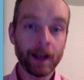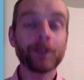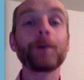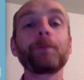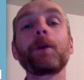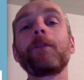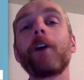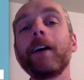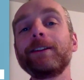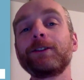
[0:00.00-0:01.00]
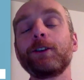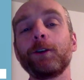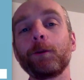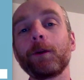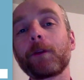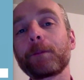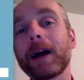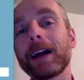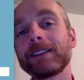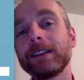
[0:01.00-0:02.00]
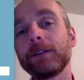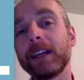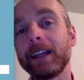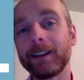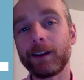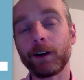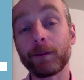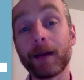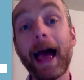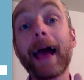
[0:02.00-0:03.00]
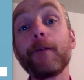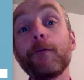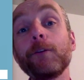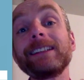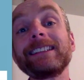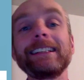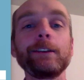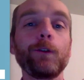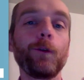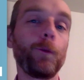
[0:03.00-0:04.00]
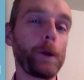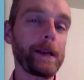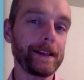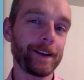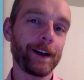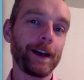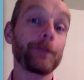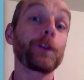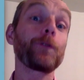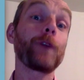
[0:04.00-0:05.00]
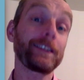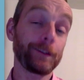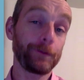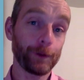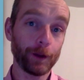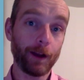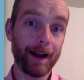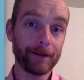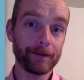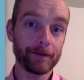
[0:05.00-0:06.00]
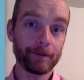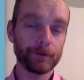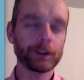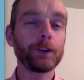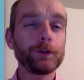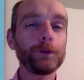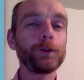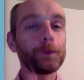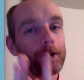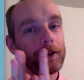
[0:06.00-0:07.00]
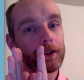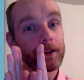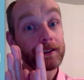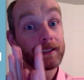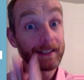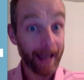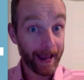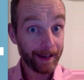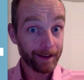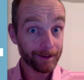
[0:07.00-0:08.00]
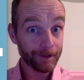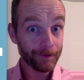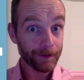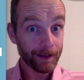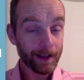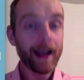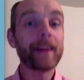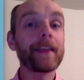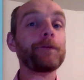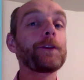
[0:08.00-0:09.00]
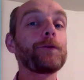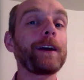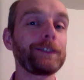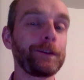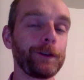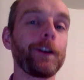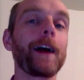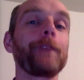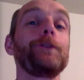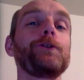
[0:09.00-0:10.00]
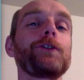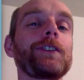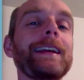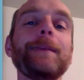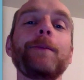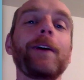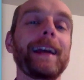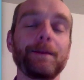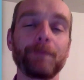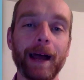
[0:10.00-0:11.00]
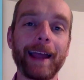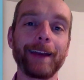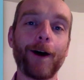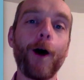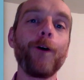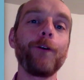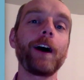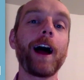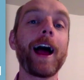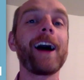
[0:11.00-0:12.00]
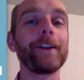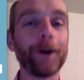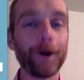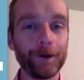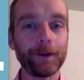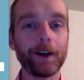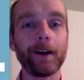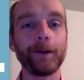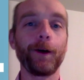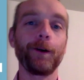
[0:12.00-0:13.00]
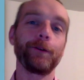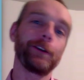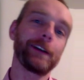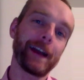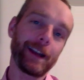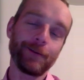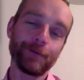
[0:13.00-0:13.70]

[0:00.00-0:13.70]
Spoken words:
that provides you with a passive income every single week for the rest of your life? So you do the work today, and then for the rest of your life, you just keep on getting paid over and over and over again.